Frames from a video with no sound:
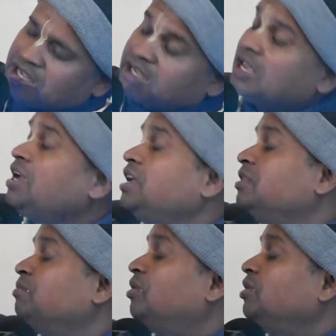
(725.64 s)

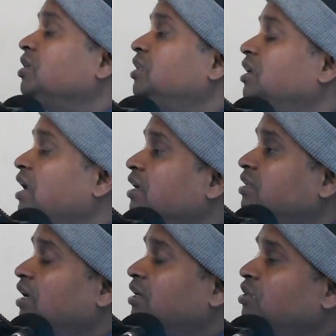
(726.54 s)
Again morning be like
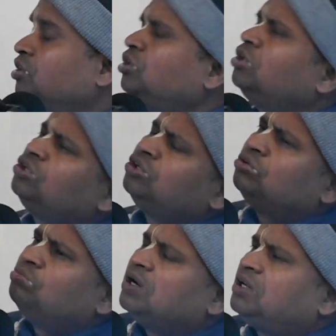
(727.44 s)
that.
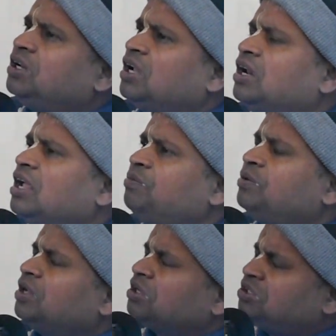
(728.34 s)
Material
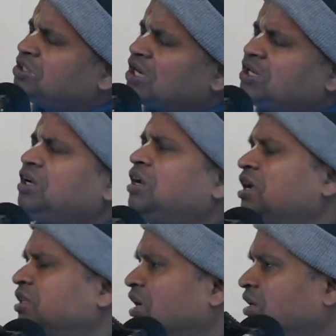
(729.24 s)
life is exactly like
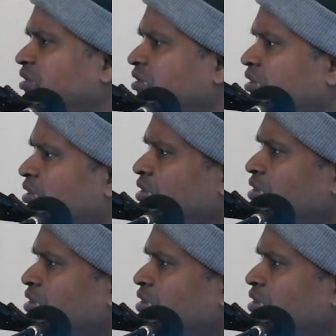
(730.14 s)
that.